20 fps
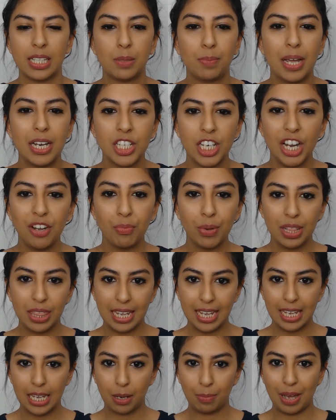Especially if we're
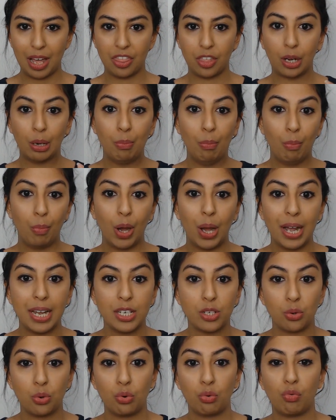thinking about the
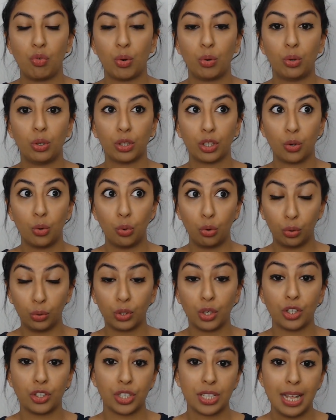combined
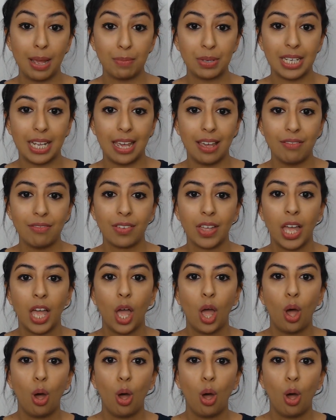oral contraceptive,